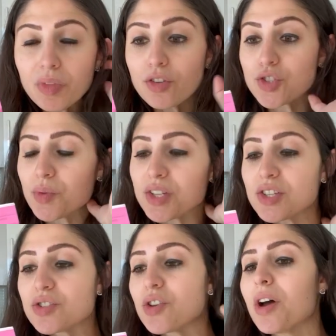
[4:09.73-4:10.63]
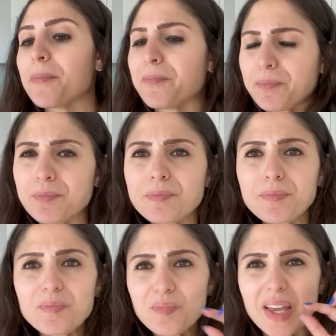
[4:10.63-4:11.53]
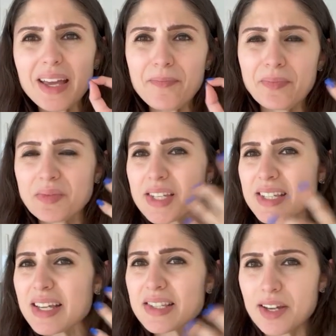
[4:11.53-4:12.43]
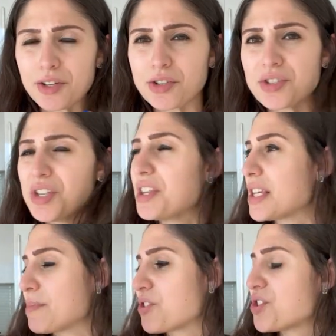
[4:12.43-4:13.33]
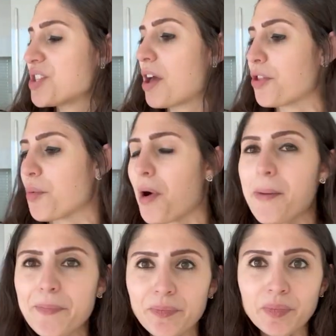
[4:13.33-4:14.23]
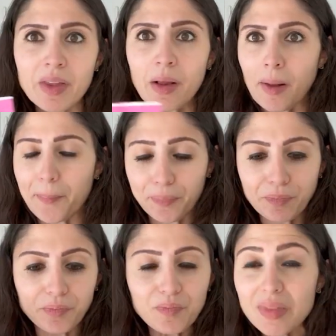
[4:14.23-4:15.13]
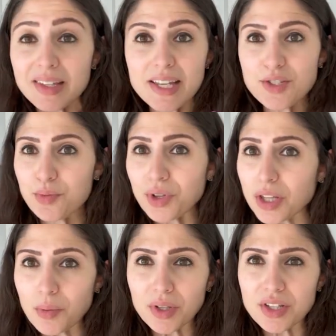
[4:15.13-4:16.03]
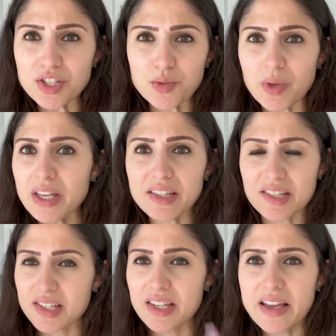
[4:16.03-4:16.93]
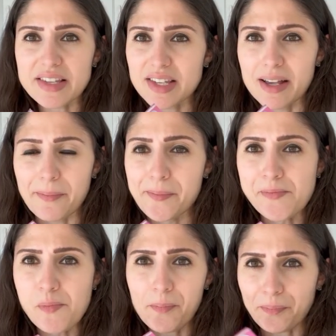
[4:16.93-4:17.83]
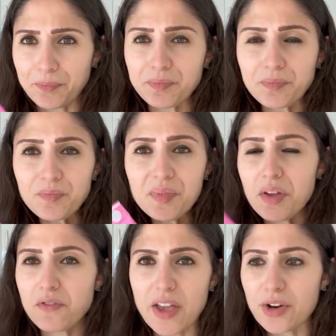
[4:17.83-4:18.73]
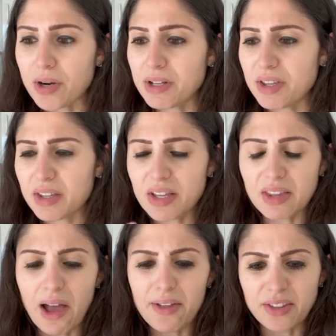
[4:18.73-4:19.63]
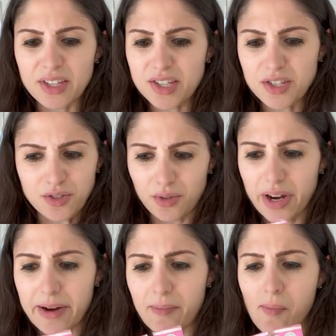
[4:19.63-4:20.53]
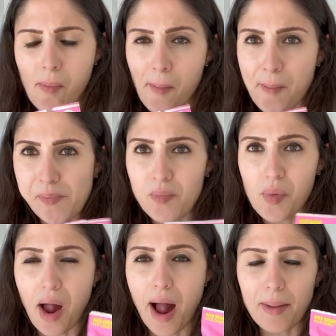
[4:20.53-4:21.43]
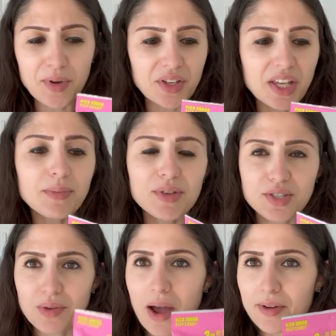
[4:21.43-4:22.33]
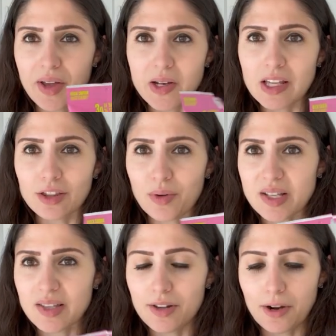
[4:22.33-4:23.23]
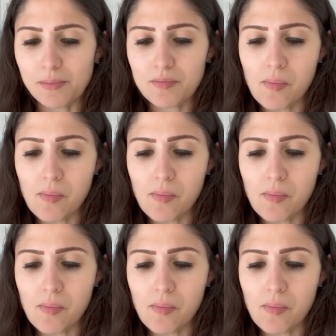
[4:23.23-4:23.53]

So this is good. It doesn't get stuck in your teeth as much as the other one. Tastes really, really sweet. It doesn't taste like fake or anything like that. Like, this is great. I'm gonna keep this around and eat the rest later.